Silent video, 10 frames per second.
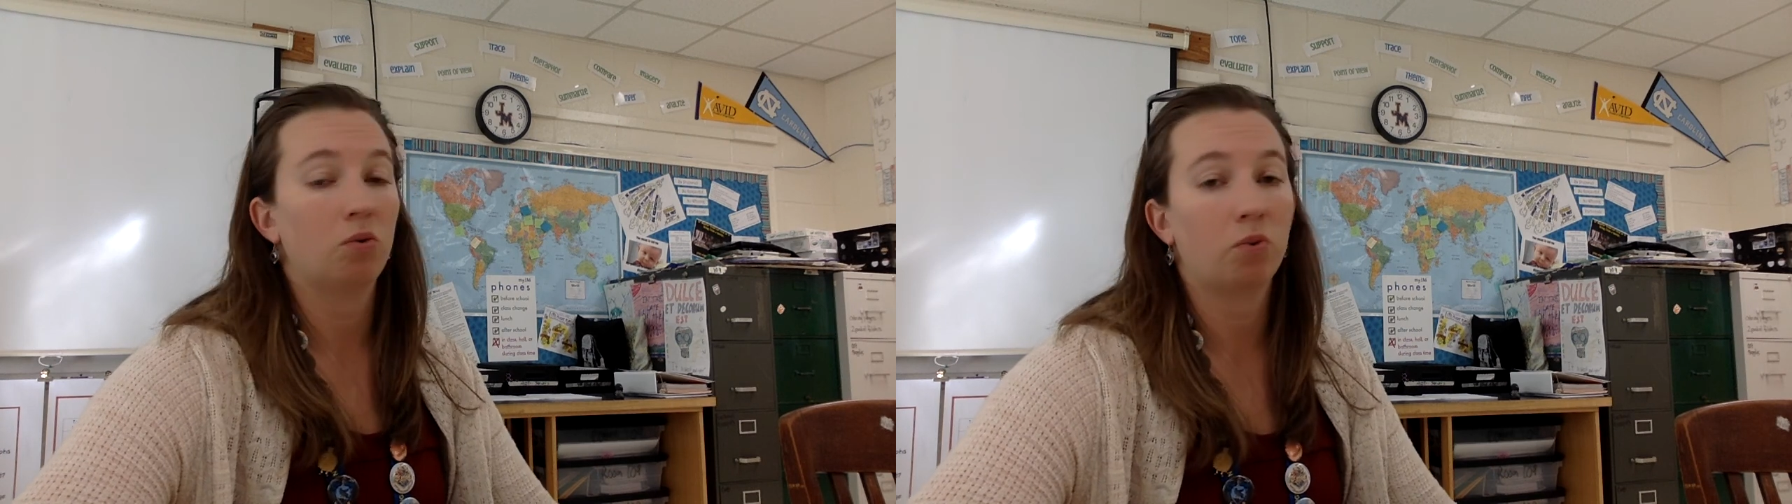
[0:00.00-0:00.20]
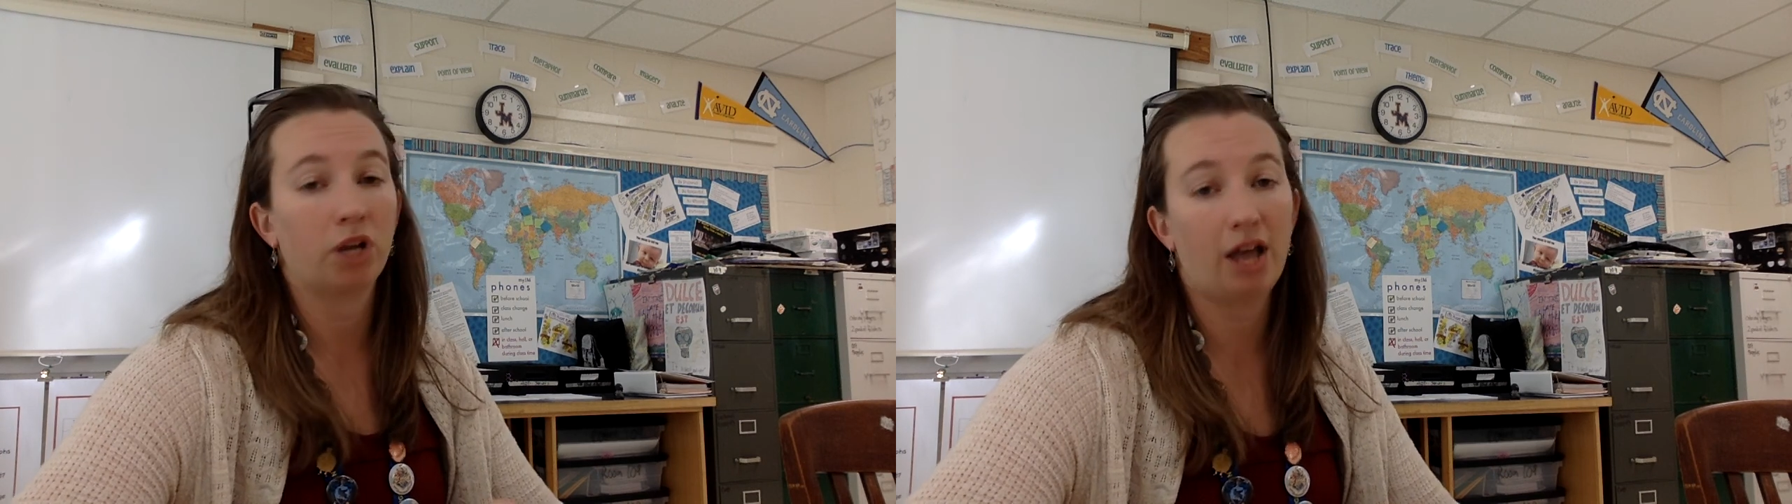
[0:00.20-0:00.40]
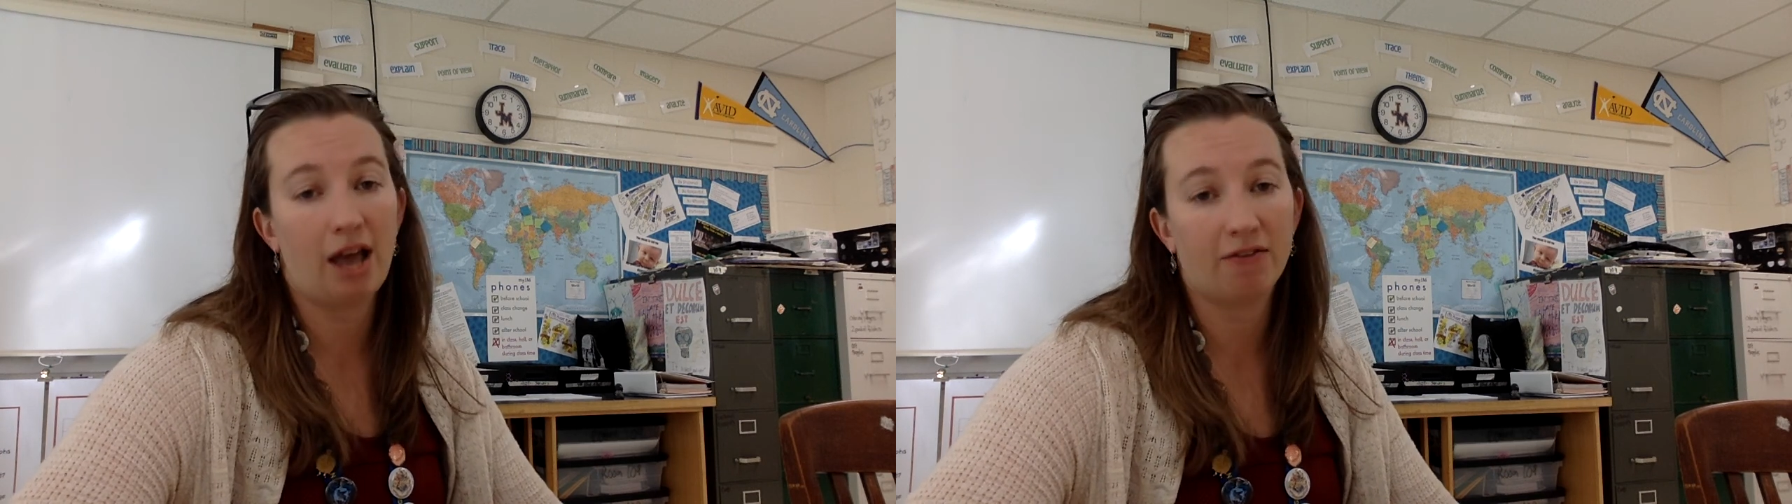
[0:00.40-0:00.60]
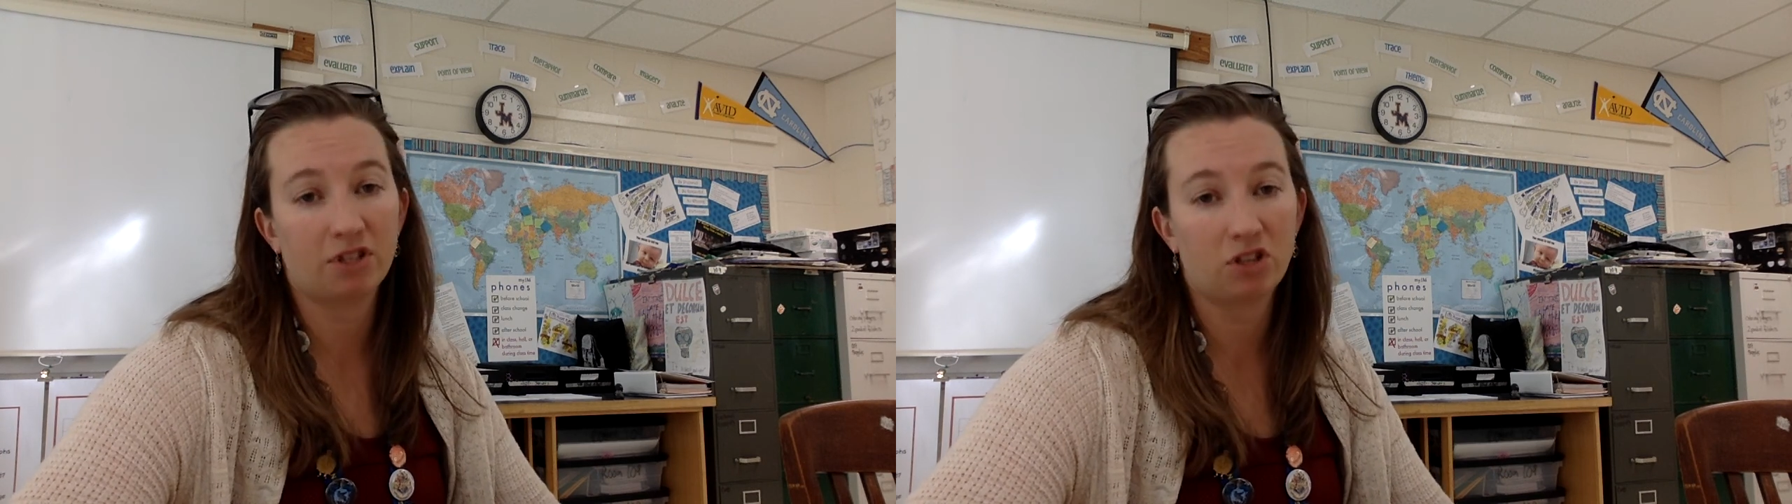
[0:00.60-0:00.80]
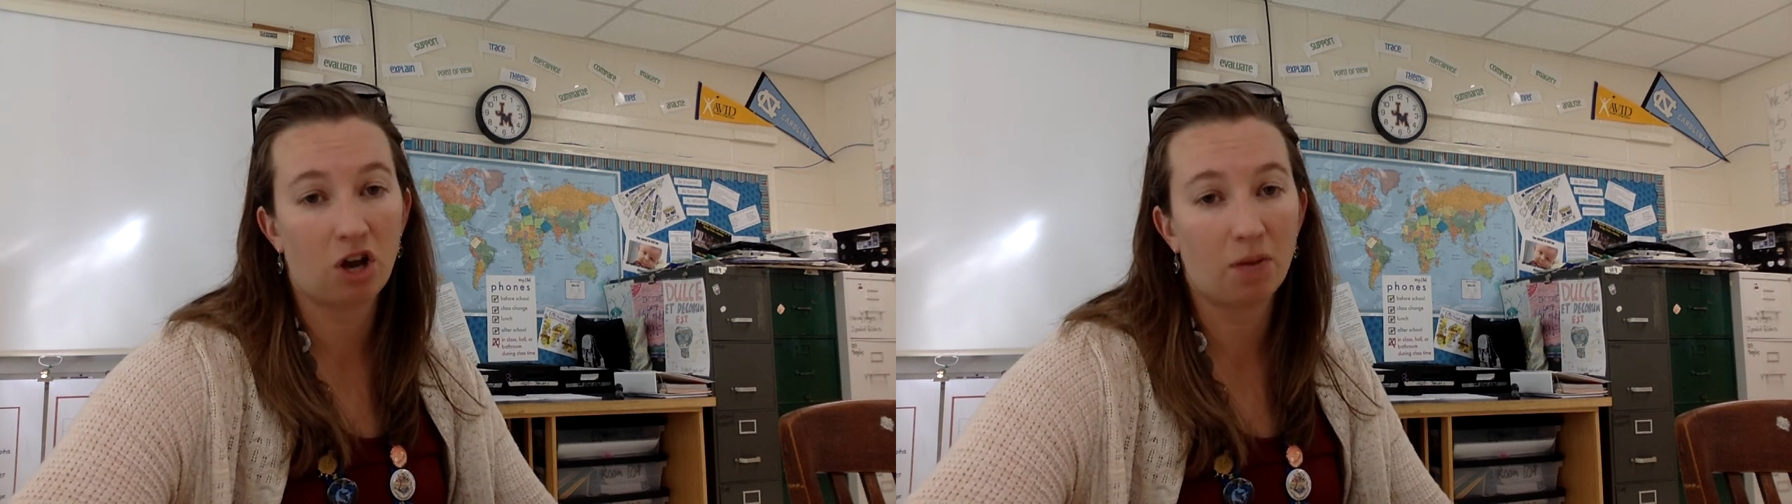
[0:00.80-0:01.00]
we're going to have to
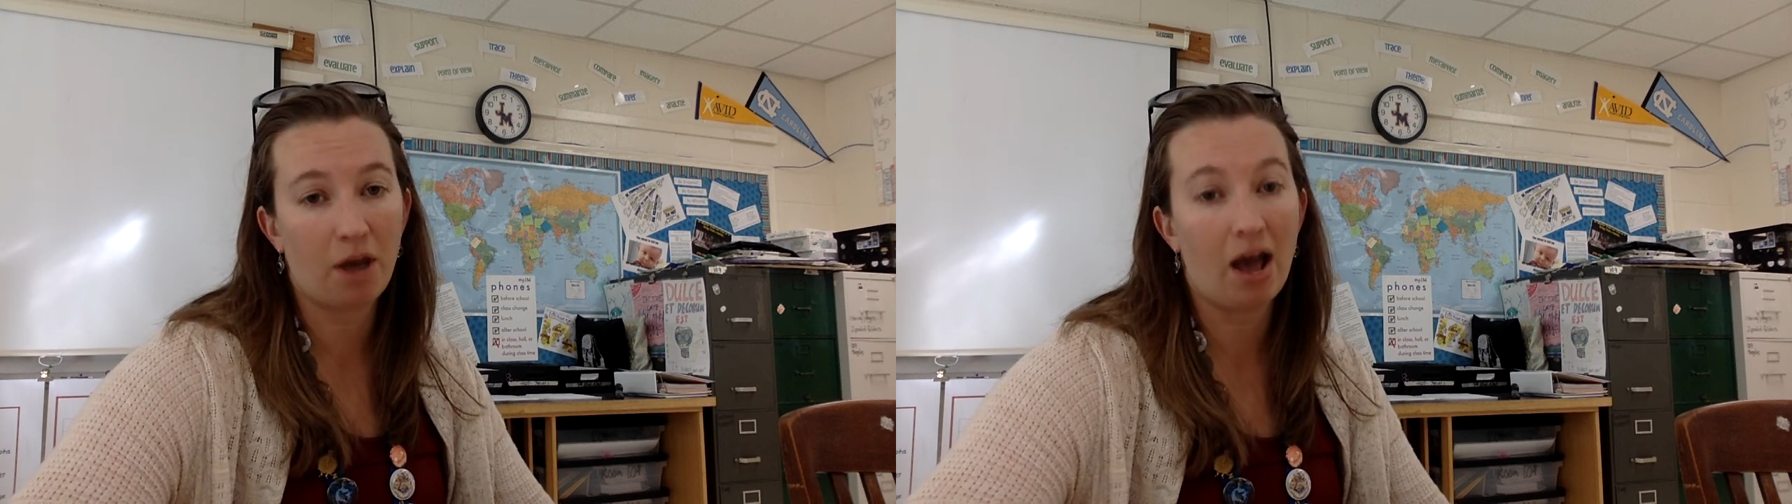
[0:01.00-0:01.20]
talk about